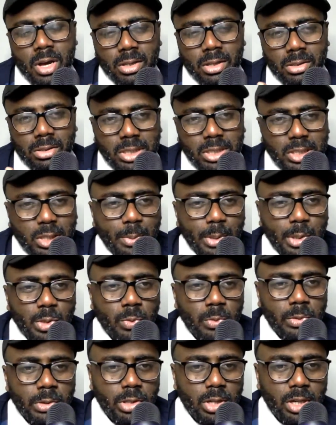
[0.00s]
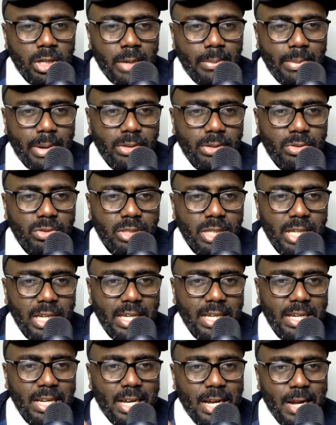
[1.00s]
the topics we've been talking about today,
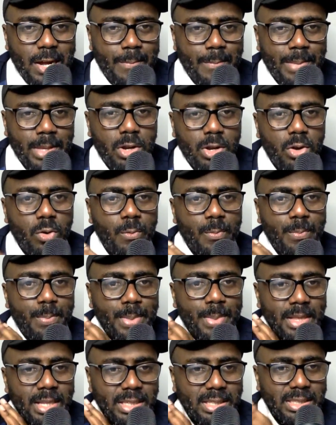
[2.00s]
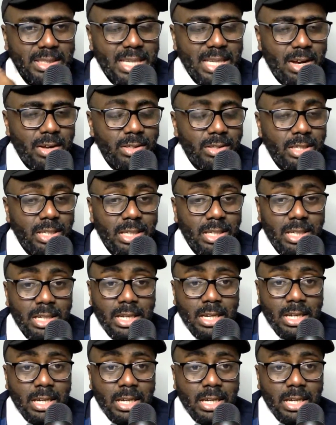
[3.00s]
the Saudi